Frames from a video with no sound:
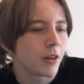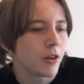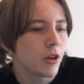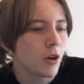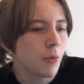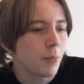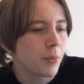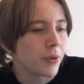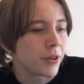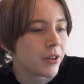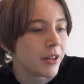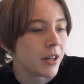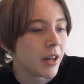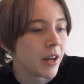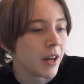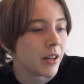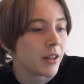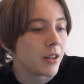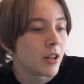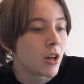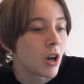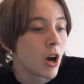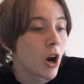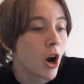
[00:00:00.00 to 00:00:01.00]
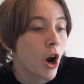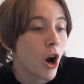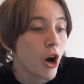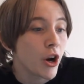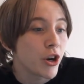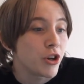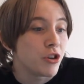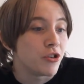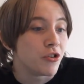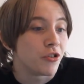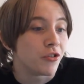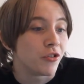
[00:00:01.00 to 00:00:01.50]
Number 10, how
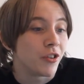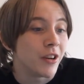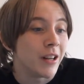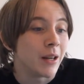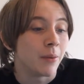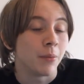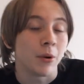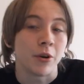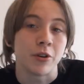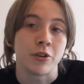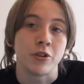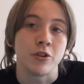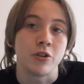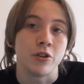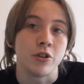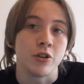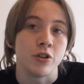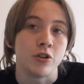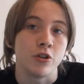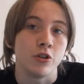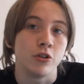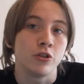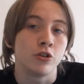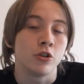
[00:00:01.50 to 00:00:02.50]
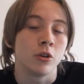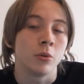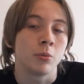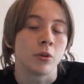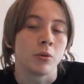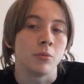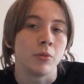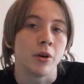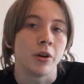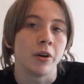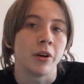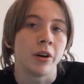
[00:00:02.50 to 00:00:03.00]
do you feel about the YouTube
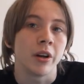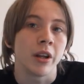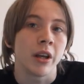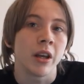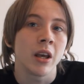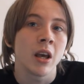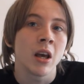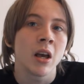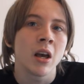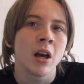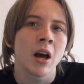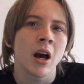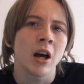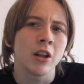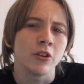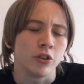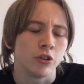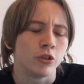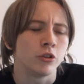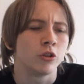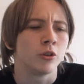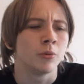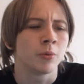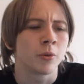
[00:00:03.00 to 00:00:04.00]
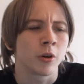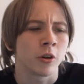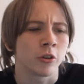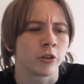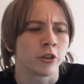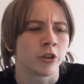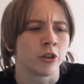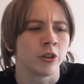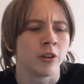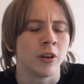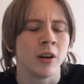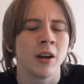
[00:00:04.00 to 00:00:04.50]
community and YouTube
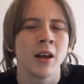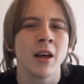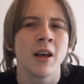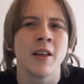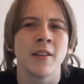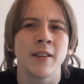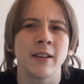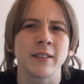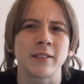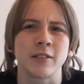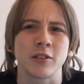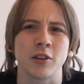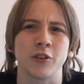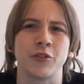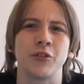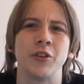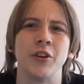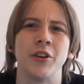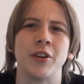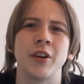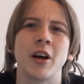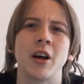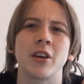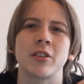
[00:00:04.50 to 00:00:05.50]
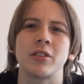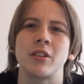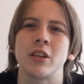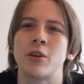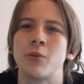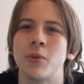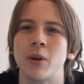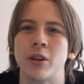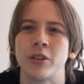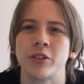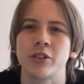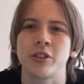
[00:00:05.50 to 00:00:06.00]
culture? This is a fantastic
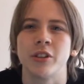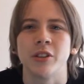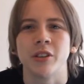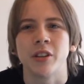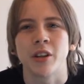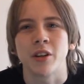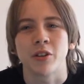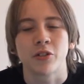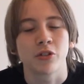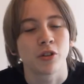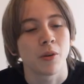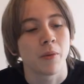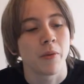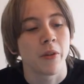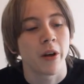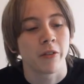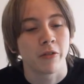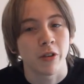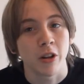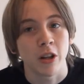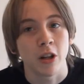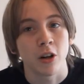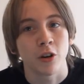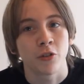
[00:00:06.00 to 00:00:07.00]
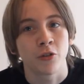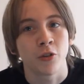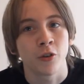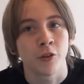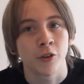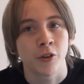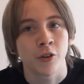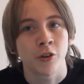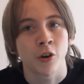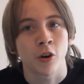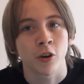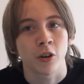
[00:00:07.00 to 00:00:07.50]
question and something I really look forward
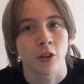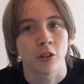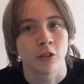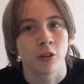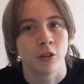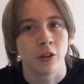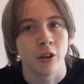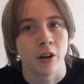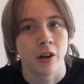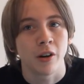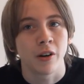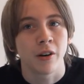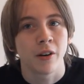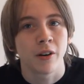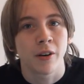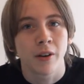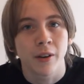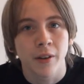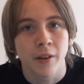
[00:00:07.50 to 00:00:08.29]
to talking to here.